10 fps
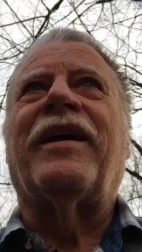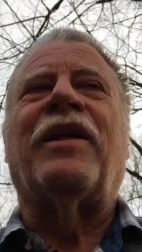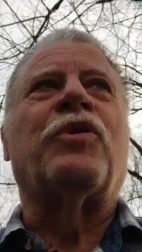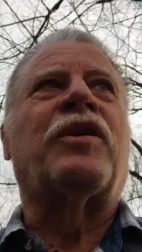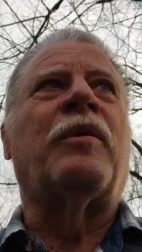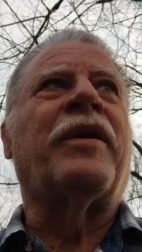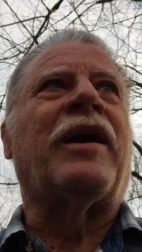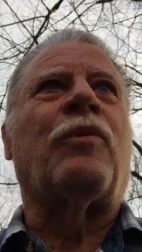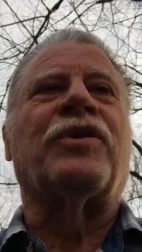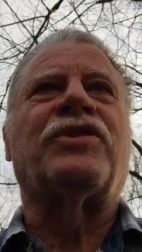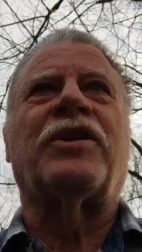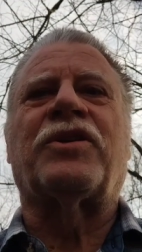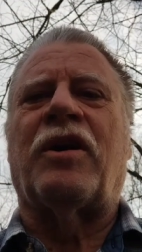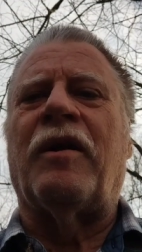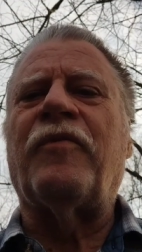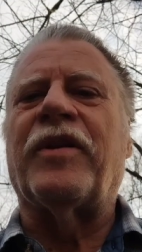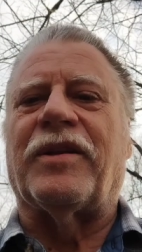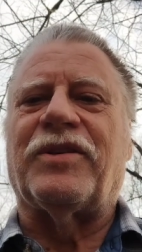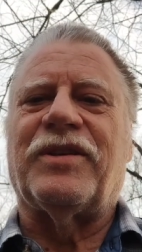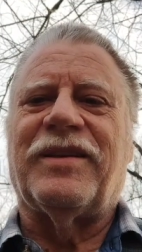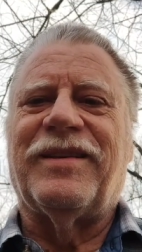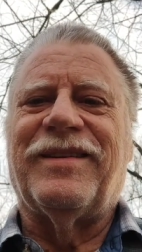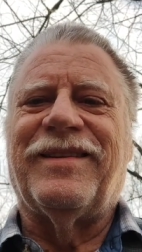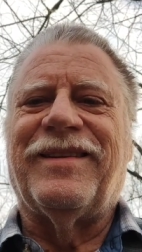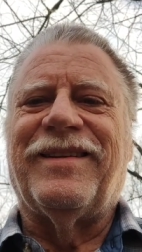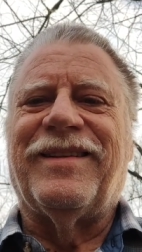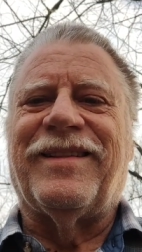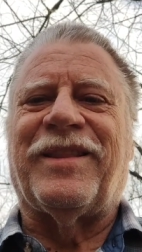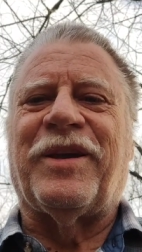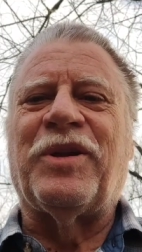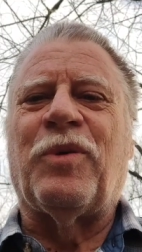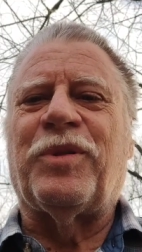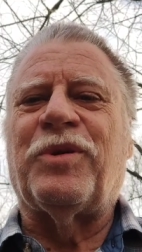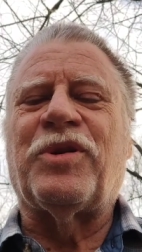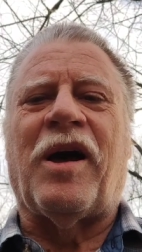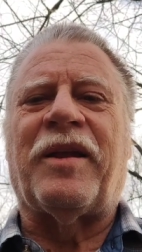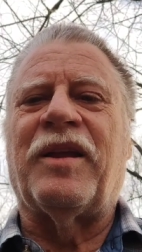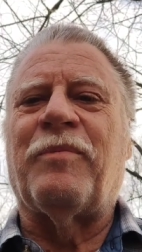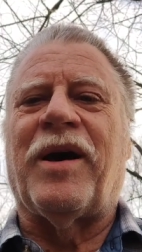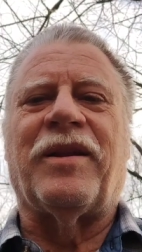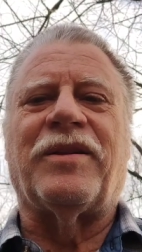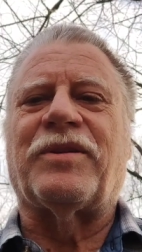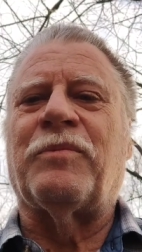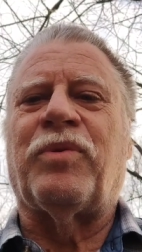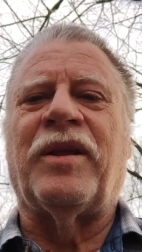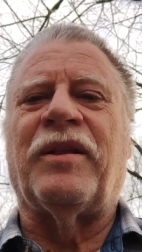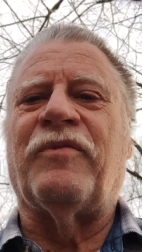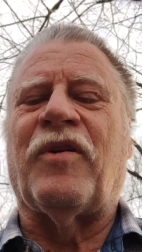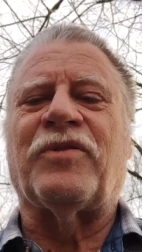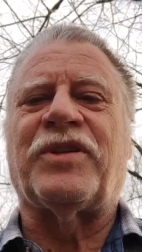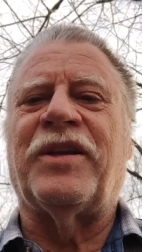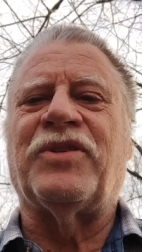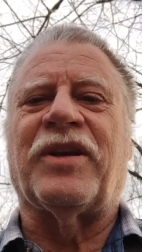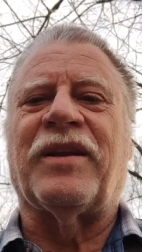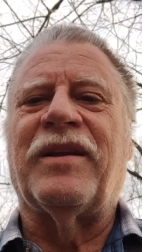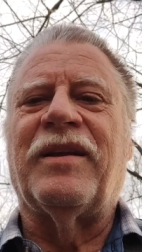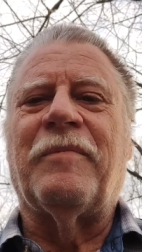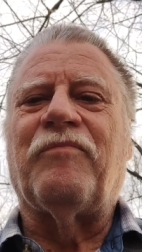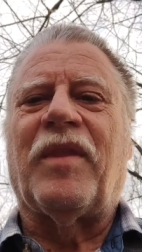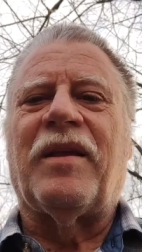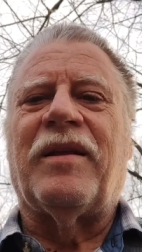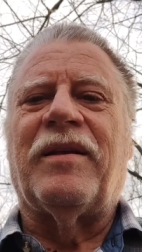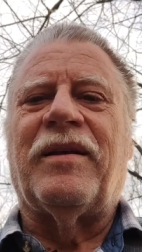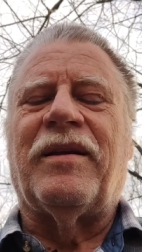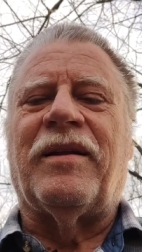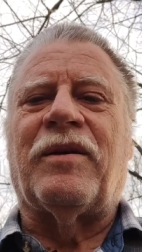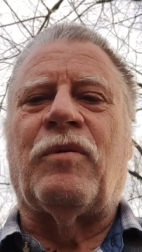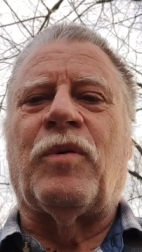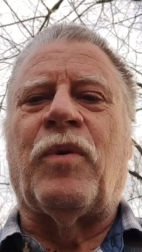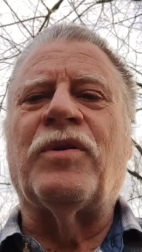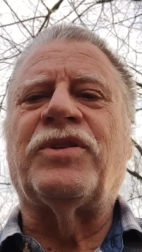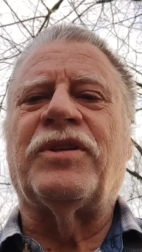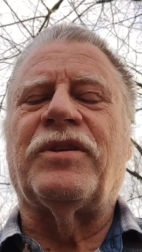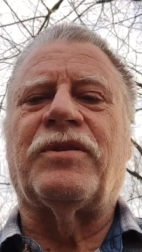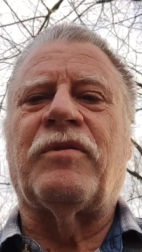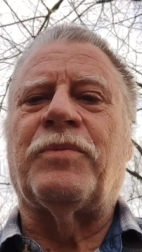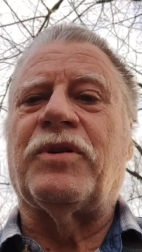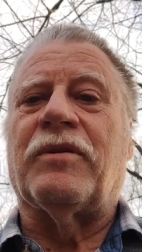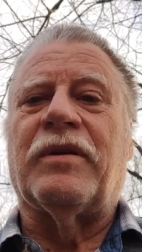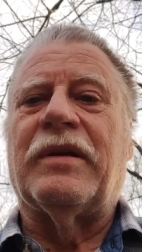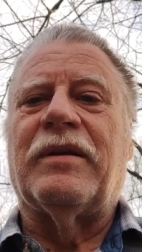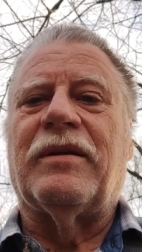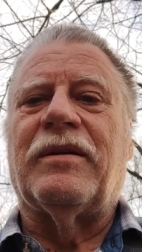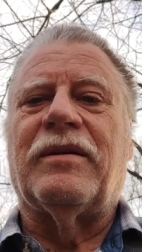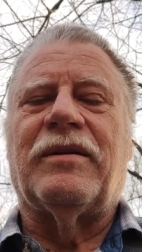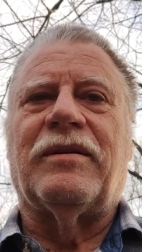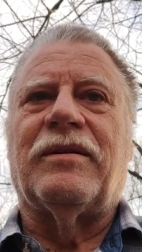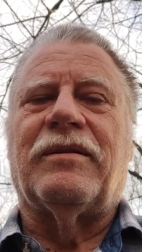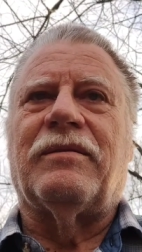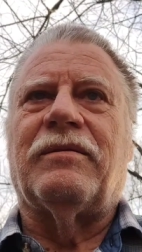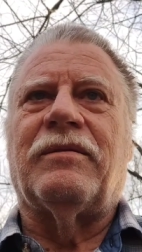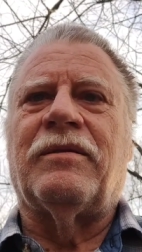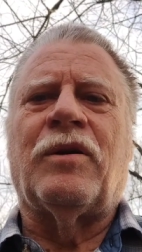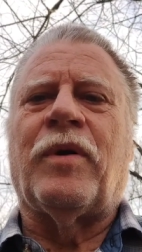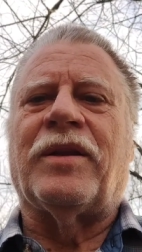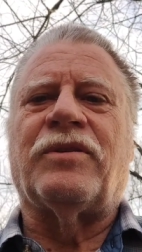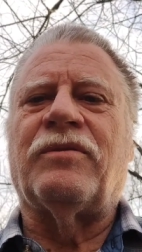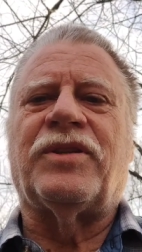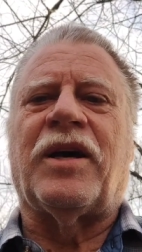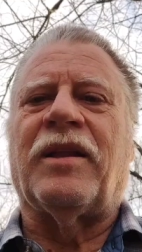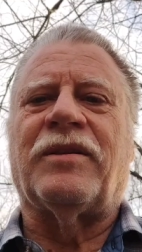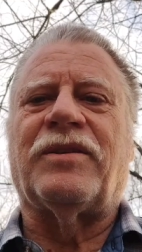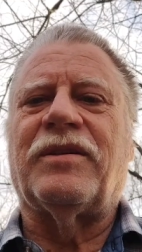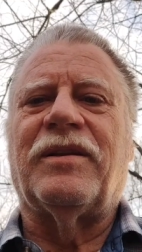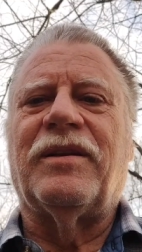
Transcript: and they're coming out with such confidence that they know what they're talking about, and it's completely false teaching. They go, Well, where's this in Scripture? No answer, silence.